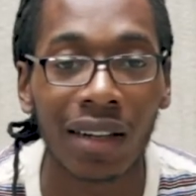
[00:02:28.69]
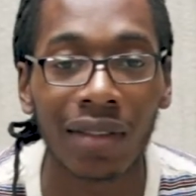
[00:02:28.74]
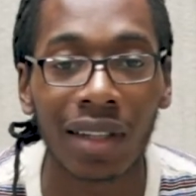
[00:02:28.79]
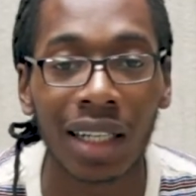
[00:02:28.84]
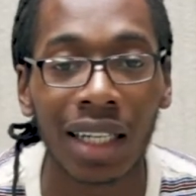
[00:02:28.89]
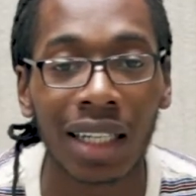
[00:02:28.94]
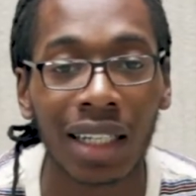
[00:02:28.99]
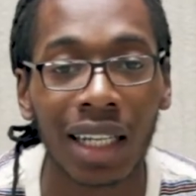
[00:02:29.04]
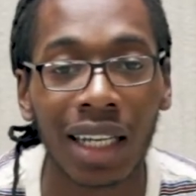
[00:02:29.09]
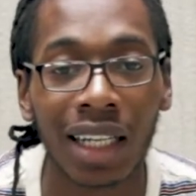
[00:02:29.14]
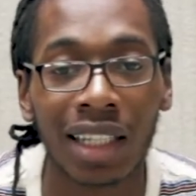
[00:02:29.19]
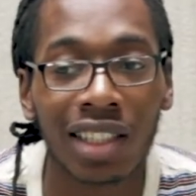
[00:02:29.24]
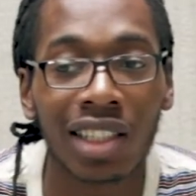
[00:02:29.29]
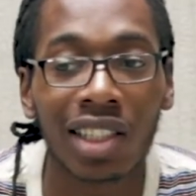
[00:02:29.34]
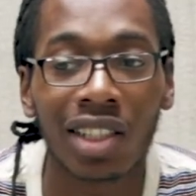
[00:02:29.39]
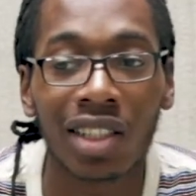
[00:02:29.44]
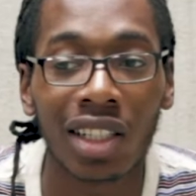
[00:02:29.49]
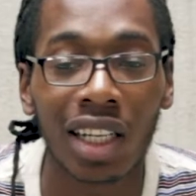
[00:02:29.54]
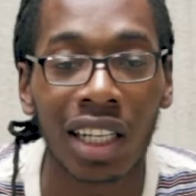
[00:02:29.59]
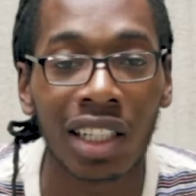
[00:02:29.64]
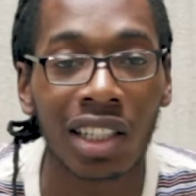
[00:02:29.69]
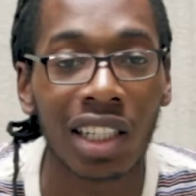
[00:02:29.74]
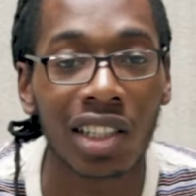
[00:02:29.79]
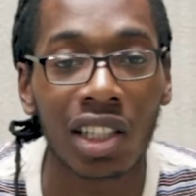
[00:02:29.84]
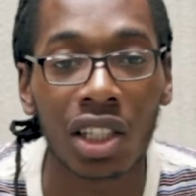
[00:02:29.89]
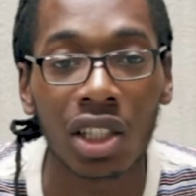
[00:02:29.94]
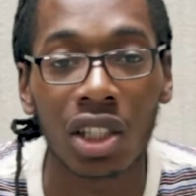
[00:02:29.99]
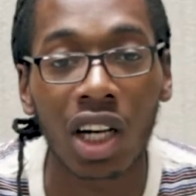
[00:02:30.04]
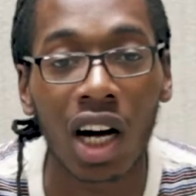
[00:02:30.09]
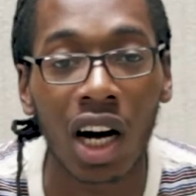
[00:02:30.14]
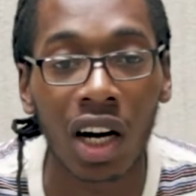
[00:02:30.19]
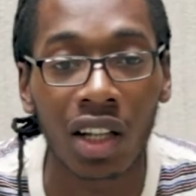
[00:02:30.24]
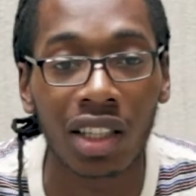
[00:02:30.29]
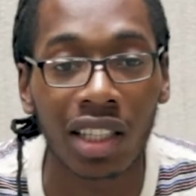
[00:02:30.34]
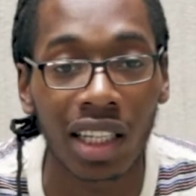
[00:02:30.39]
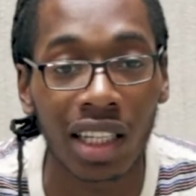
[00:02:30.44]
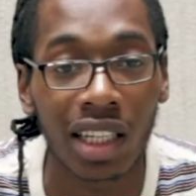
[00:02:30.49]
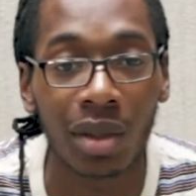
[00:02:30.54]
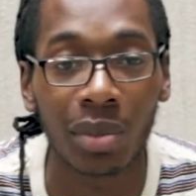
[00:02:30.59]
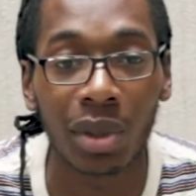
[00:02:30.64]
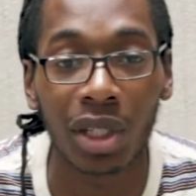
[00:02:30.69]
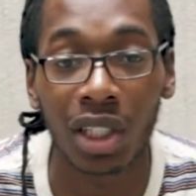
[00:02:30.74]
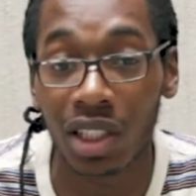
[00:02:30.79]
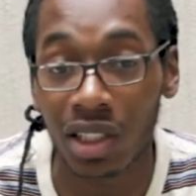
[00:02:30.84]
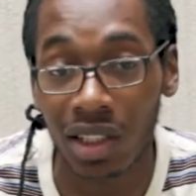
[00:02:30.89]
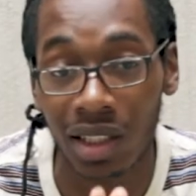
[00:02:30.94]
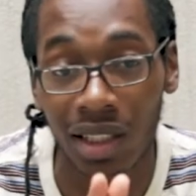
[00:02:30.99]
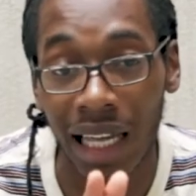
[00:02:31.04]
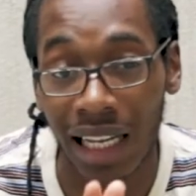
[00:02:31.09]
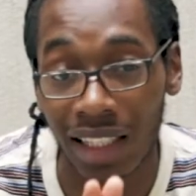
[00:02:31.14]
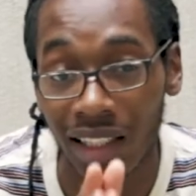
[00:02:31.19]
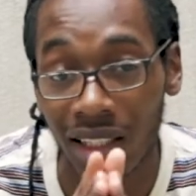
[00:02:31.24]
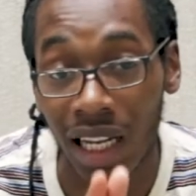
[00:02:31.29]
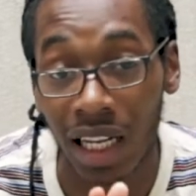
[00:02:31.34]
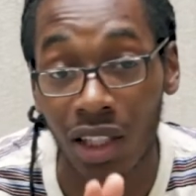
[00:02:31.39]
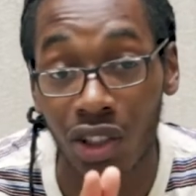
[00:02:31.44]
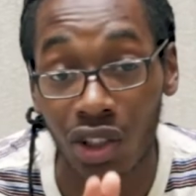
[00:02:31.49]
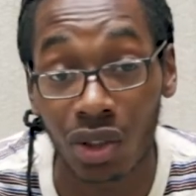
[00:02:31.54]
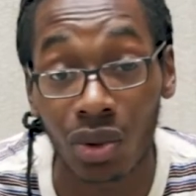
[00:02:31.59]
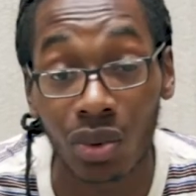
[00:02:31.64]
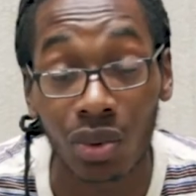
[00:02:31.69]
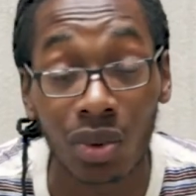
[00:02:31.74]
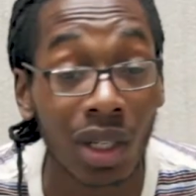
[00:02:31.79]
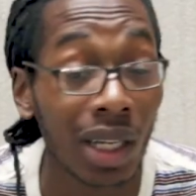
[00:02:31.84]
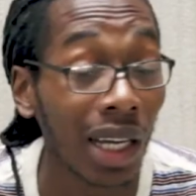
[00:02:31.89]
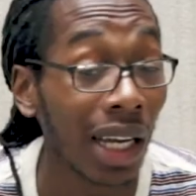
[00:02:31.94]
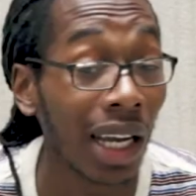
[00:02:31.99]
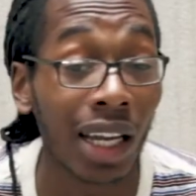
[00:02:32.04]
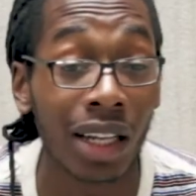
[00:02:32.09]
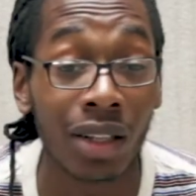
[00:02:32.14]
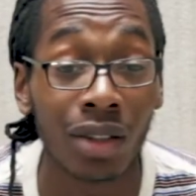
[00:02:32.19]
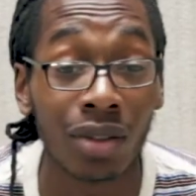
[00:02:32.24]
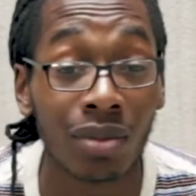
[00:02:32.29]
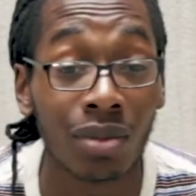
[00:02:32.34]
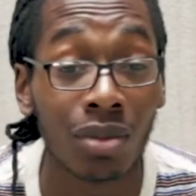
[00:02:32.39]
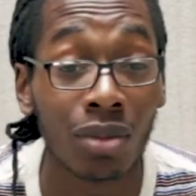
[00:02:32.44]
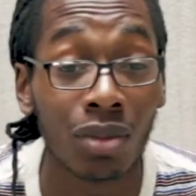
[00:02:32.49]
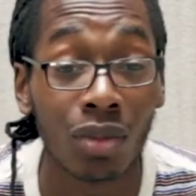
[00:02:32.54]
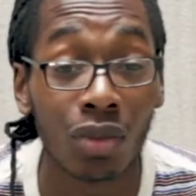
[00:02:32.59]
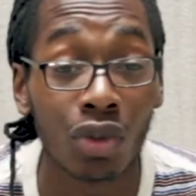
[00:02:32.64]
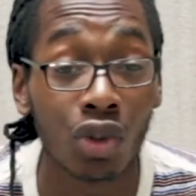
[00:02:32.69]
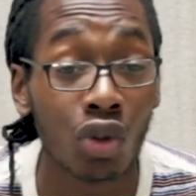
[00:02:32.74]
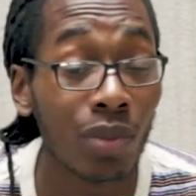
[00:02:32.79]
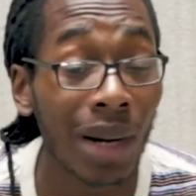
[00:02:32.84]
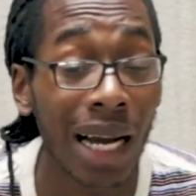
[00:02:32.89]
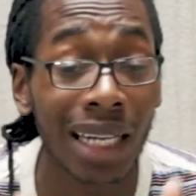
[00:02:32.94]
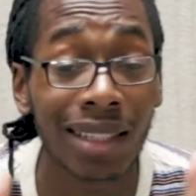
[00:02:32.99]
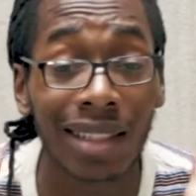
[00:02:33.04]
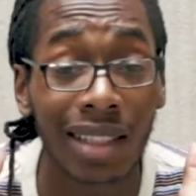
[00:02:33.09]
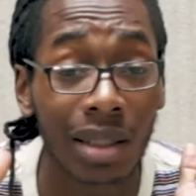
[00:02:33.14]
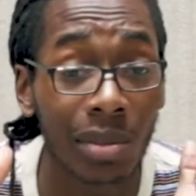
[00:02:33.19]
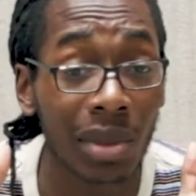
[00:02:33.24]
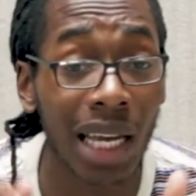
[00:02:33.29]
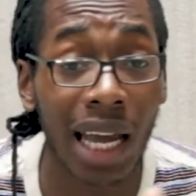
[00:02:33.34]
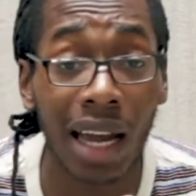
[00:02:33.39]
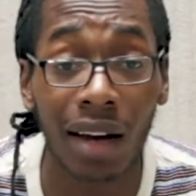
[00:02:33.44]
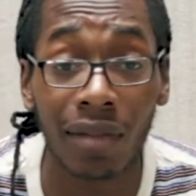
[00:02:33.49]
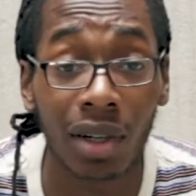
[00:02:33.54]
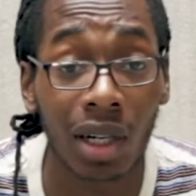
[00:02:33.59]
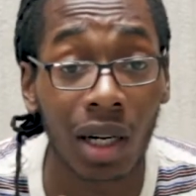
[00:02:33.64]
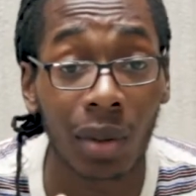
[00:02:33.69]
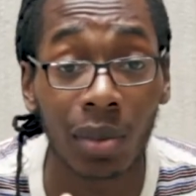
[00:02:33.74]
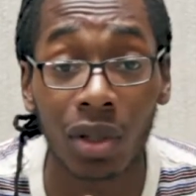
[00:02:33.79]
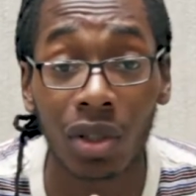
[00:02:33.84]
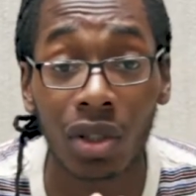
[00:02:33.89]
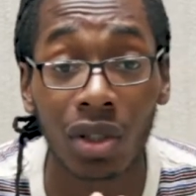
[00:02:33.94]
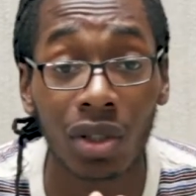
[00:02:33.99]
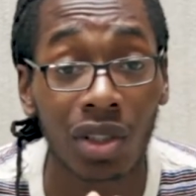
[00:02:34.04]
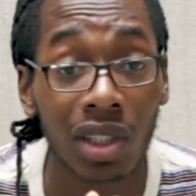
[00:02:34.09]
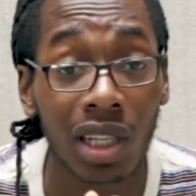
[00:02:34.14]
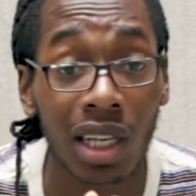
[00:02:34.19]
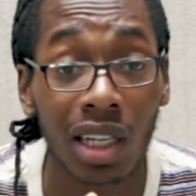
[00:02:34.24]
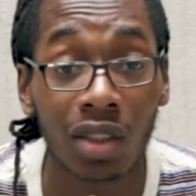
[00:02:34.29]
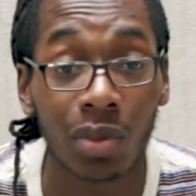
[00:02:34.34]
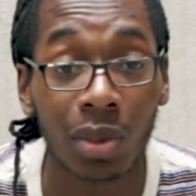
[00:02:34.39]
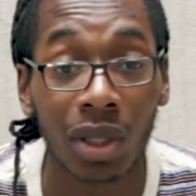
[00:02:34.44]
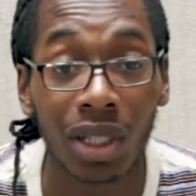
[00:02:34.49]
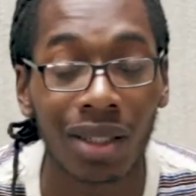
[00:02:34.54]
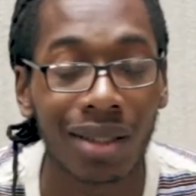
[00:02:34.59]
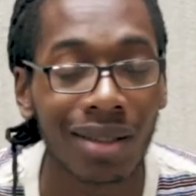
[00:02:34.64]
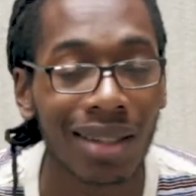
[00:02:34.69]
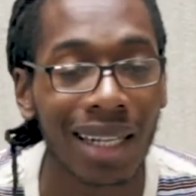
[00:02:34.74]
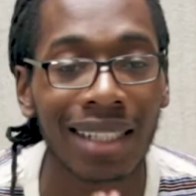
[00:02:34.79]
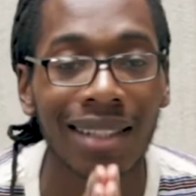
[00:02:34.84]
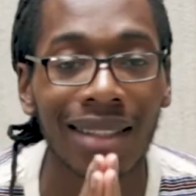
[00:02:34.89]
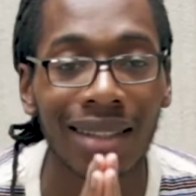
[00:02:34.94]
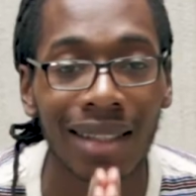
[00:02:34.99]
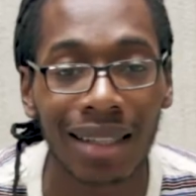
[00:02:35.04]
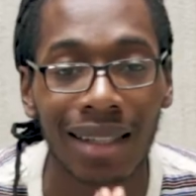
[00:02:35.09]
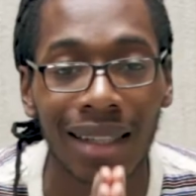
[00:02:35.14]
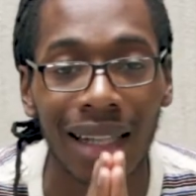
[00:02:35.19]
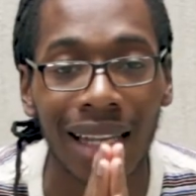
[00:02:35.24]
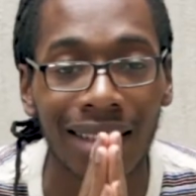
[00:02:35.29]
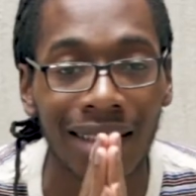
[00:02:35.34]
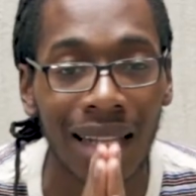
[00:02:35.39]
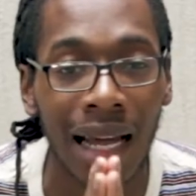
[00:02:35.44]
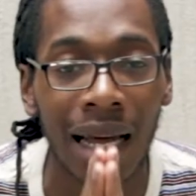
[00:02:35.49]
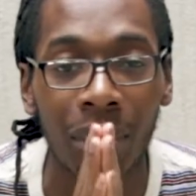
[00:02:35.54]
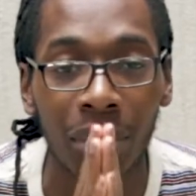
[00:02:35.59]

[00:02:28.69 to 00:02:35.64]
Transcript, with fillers: it, it just, it doesn't look authentic because that's not you. And you might see me have a couple of those things, but it's, that's not